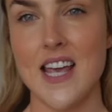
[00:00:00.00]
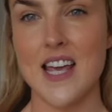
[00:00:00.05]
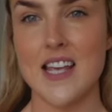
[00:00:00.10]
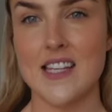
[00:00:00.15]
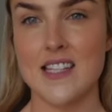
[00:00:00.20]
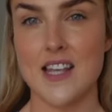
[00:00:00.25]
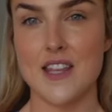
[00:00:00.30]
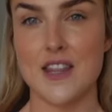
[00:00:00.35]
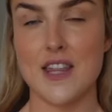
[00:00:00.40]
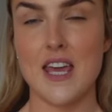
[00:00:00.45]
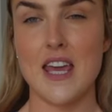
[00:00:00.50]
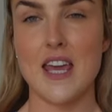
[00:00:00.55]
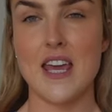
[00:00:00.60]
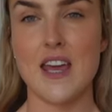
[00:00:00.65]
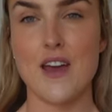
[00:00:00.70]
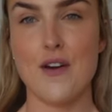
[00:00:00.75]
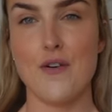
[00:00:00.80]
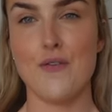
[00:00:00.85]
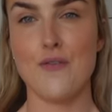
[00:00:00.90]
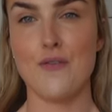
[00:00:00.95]
is
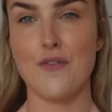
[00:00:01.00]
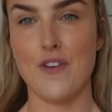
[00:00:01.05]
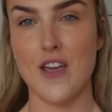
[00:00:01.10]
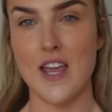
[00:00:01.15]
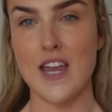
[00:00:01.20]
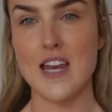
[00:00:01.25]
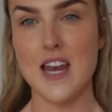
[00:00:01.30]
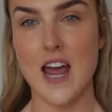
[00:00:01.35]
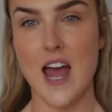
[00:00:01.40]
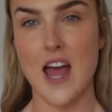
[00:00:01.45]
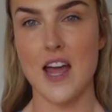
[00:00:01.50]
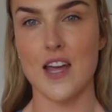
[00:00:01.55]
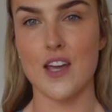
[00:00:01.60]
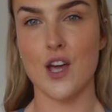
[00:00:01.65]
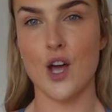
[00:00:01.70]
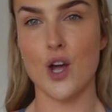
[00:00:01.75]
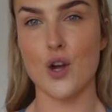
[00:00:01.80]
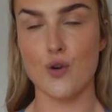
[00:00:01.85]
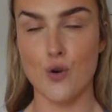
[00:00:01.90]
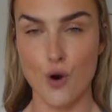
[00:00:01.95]
the
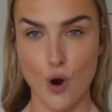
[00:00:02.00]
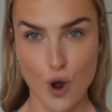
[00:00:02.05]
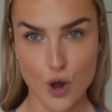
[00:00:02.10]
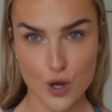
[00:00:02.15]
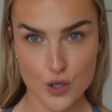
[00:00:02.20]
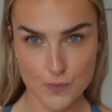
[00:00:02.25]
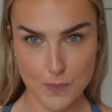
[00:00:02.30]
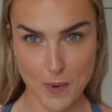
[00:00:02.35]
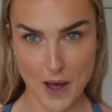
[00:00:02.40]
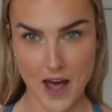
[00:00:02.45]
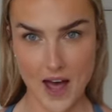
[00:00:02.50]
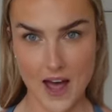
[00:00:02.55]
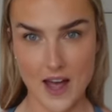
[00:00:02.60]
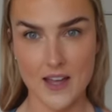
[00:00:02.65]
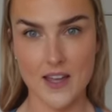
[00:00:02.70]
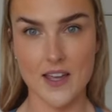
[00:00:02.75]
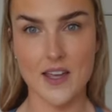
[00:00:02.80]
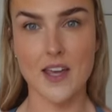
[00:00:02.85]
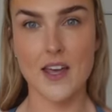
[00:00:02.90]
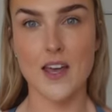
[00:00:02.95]
V-neck cross
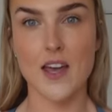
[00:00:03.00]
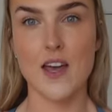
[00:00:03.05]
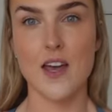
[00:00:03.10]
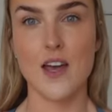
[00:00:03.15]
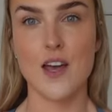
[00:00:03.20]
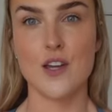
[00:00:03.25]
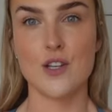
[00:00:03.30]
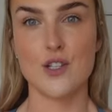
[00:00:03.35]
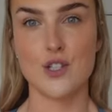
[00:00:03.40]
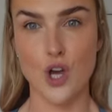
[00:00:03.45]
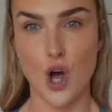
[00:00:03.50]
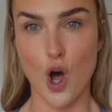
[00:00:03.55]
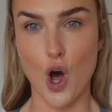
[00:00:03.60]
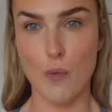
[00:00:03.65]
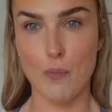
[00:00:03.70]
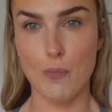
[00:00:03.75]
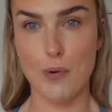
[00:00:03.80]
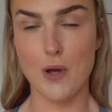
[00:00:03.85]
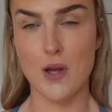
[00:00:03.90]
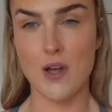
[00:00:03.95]
back
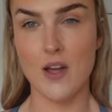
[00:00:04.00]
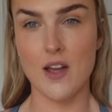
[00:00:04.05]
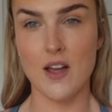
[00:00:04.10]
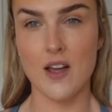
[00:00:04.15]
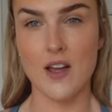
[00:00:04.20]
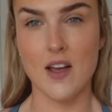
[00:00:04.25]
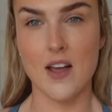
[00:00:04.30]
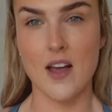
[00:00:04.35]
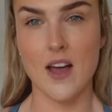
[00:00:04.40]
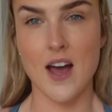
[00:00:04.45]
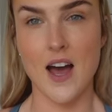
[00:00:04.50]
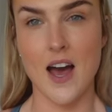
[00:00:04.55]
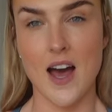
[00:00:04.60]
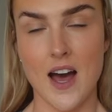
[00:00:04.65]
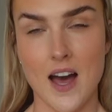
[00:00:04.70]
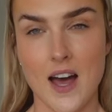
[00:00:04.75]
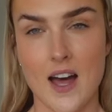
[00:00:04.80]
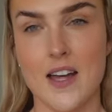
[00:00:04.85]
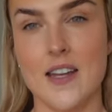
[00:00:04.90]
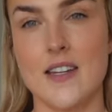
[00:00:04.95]
top.
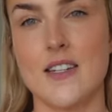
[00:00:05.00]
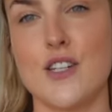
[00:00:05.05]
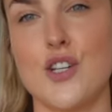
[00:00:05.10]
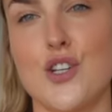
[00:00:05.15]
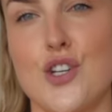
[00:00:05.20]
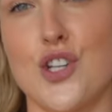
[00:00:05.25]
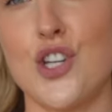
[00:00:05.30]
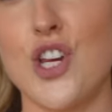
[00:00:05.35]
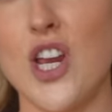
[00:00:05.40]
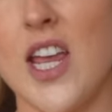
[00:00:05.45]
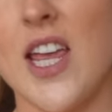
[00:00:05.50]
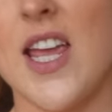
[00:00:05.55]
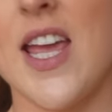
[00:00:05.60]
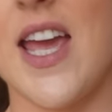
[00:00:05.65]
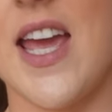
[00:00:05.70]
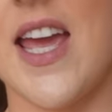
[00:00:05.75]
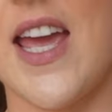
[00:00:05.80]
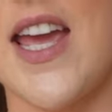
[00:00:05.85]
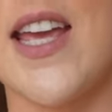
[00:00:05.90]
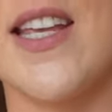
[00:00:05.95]
And she
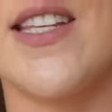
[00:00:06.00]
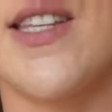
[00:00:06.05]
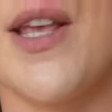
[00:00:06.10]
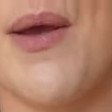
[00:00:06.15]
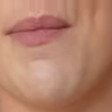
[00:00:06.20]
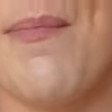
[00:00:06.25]
is